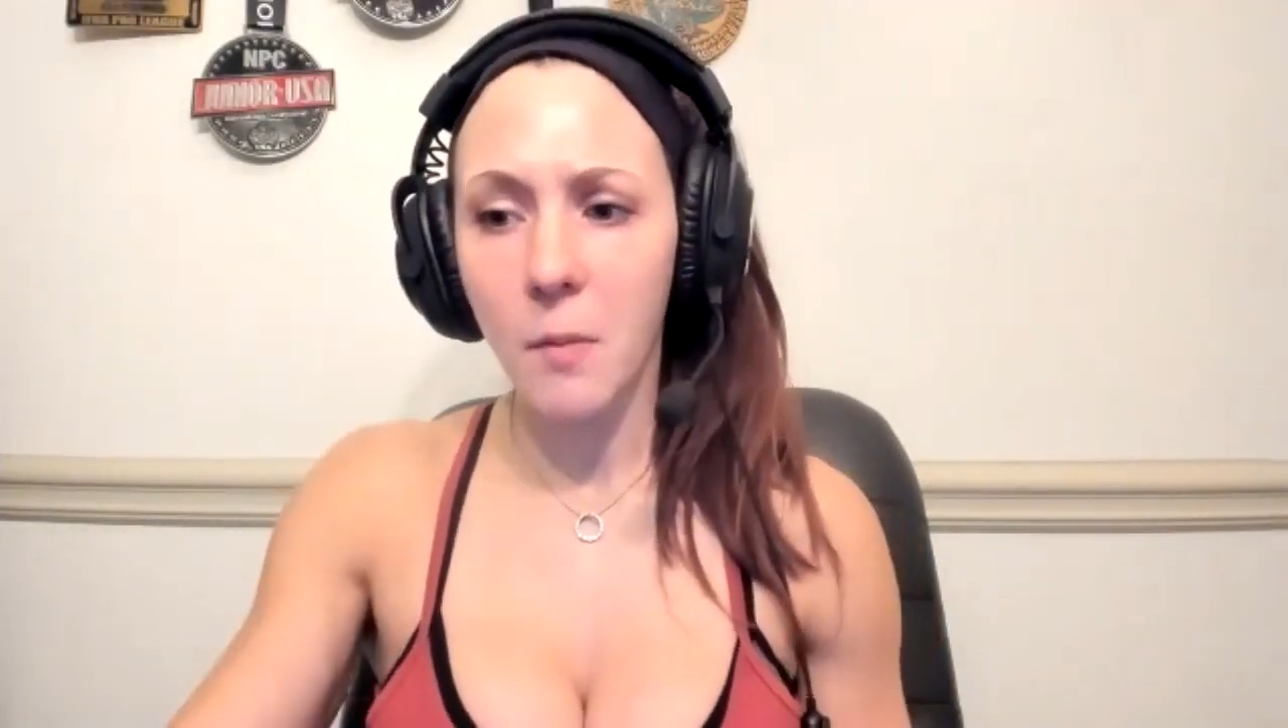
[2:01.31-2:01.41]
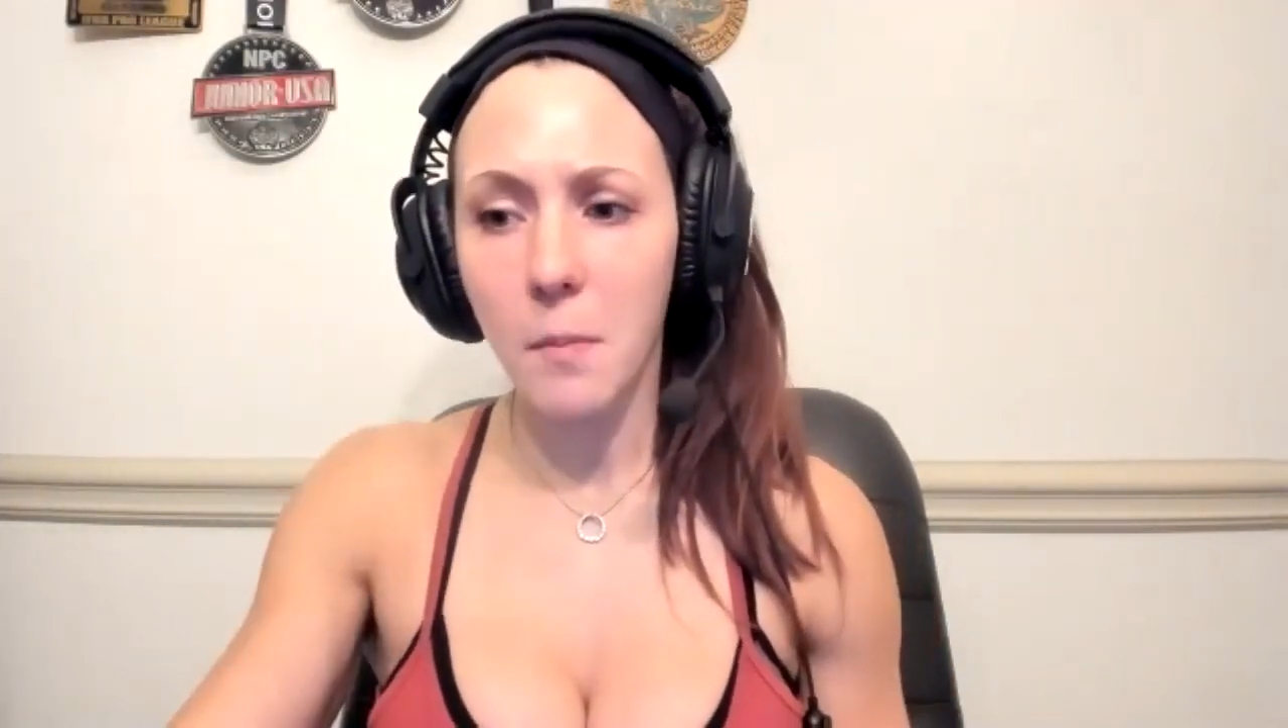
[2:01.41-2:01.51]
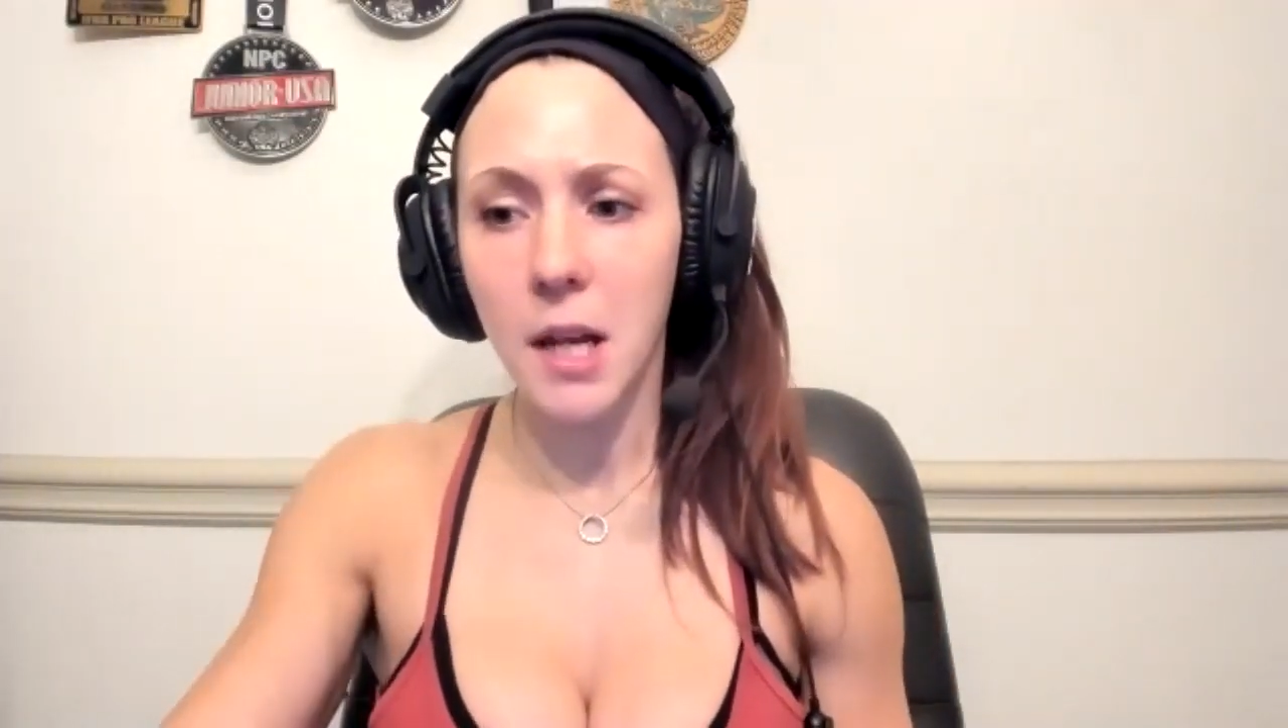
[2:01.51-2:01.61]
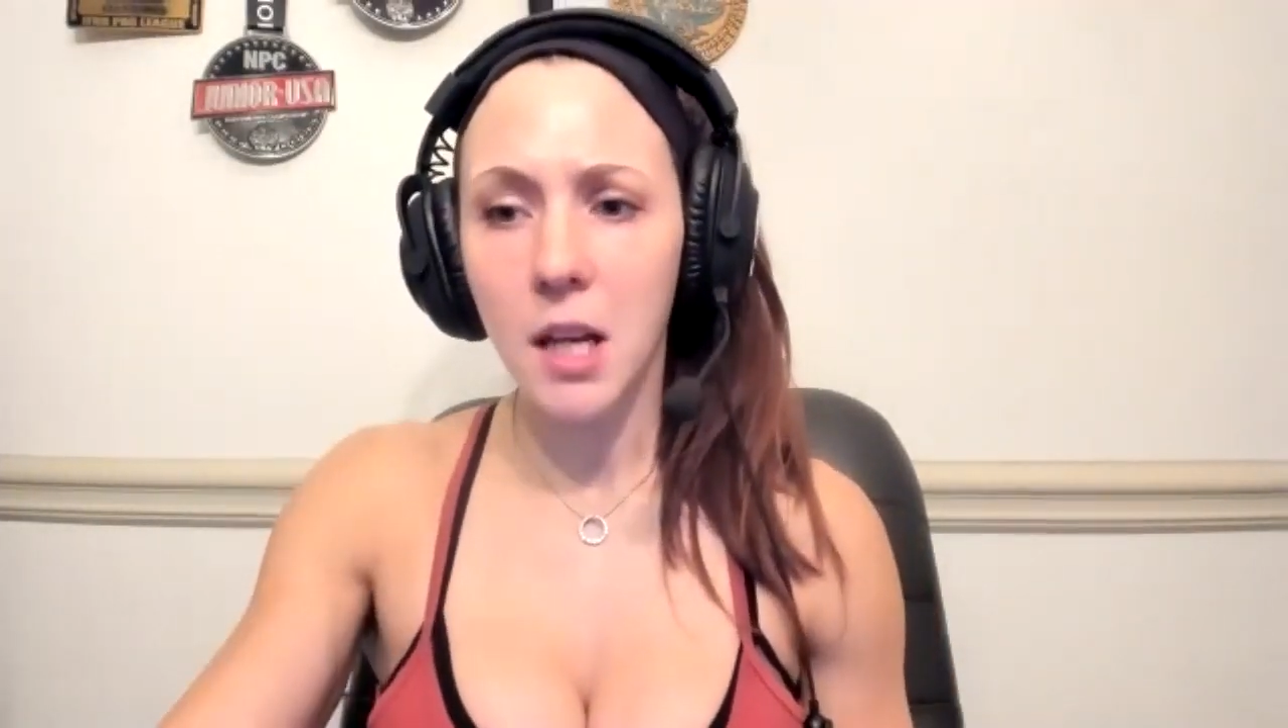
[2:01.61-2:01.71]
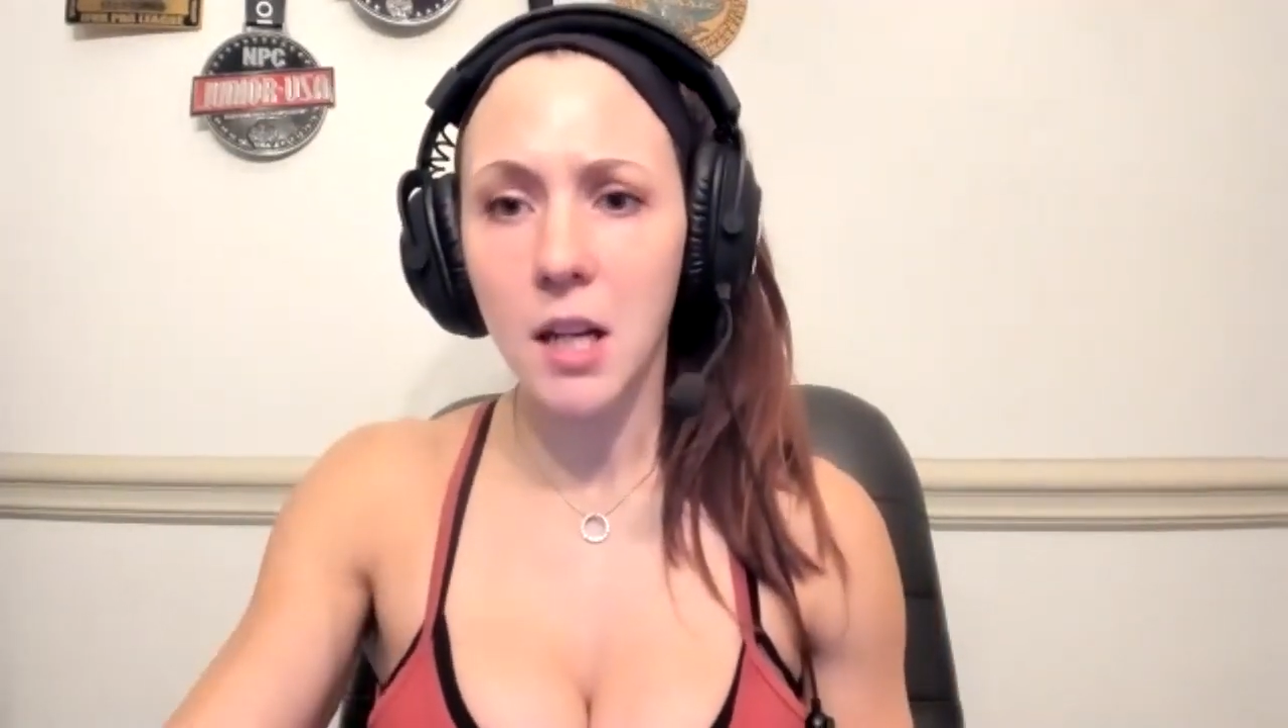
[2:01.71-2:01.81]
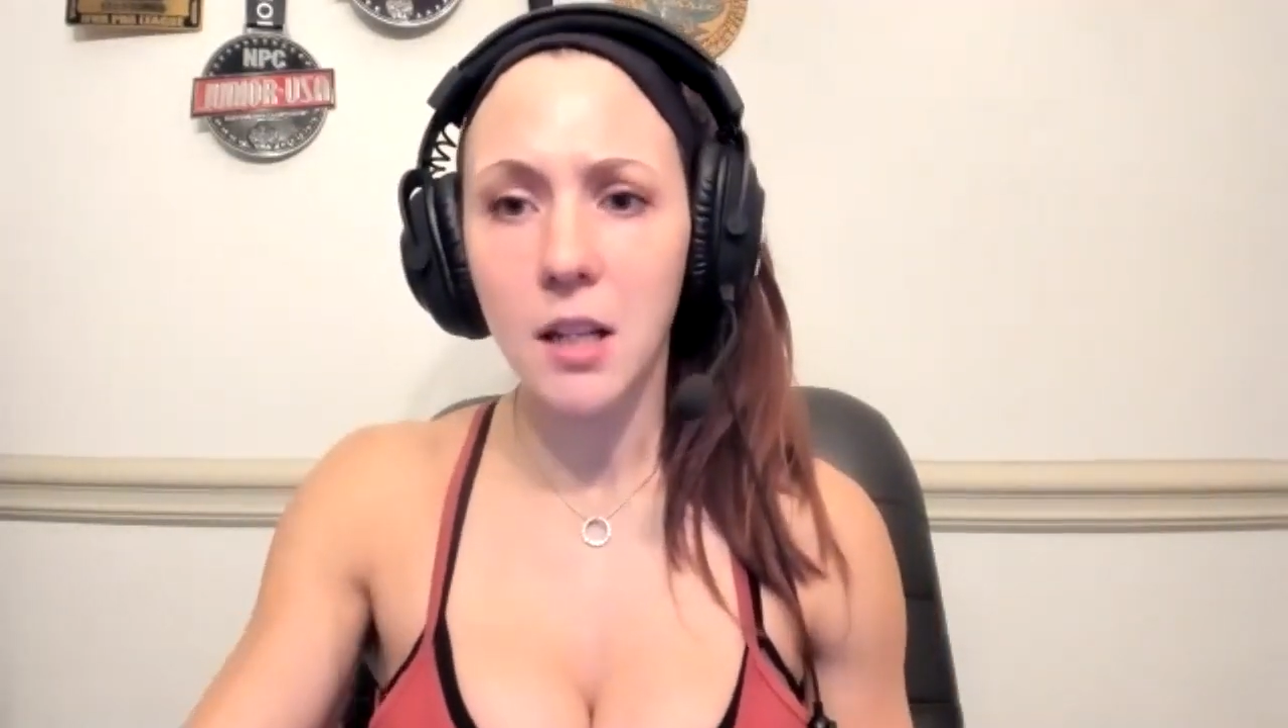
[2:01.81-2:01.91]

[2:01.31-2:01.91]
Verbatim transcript: many